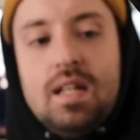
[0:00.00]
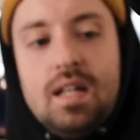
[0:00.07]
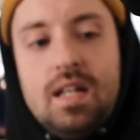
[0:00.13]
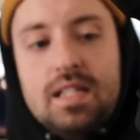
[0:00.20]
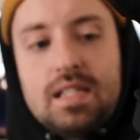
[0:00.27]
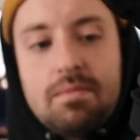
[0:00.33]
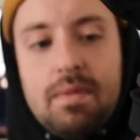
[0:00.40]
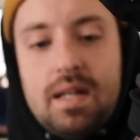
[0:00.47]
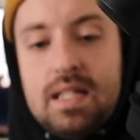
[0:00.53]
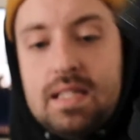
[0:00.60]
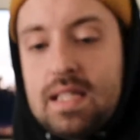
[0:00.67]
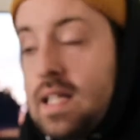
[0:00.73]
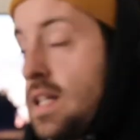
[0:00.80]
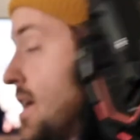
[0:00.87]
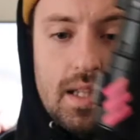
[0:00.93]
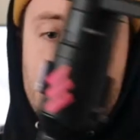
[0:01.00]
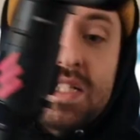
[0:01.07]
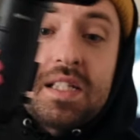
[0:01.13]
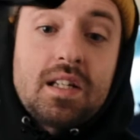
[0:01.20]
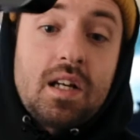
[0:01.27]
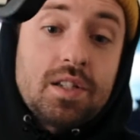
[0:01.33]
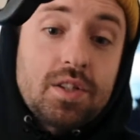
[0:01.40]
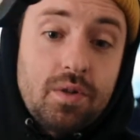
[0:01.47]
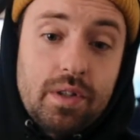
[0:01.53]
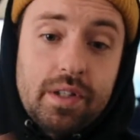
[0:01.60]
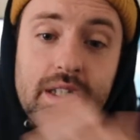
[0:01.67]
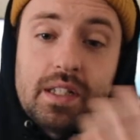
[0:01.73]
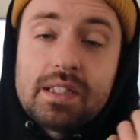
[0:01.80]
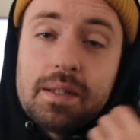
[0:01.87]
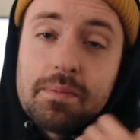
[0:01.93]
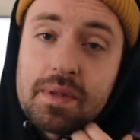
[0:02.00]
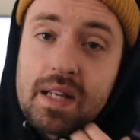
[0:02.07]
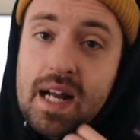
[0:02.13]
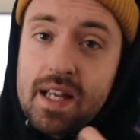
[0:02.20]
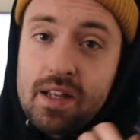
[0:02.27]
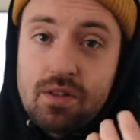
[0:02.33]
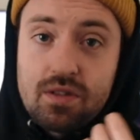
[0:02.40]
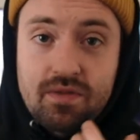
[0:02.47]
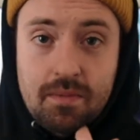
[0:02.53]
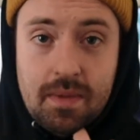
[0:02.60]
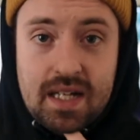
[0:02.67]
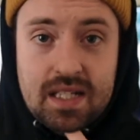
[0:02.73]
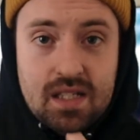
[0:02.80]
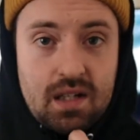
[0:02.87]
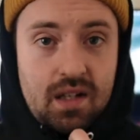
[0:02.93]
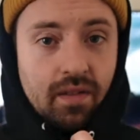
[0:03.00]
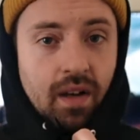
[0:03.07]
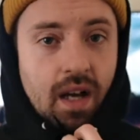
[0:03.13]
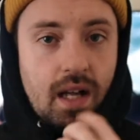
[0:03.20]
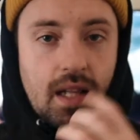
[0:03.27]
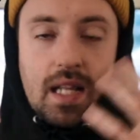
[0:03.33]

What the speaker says: It's amazing. This is also a little tip that I use for myself.